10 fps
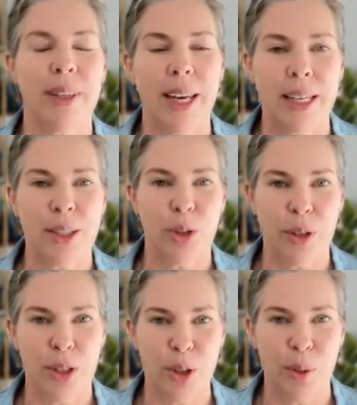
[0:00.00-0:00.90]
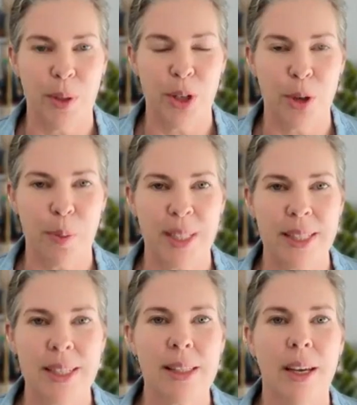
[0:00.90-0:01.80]
things you can do in your
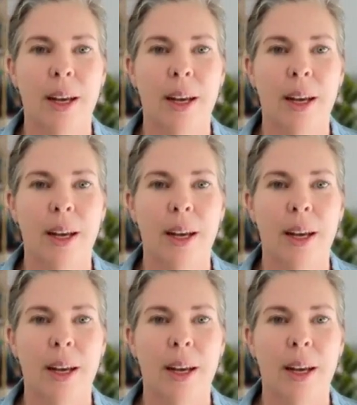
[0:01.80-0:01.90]
business.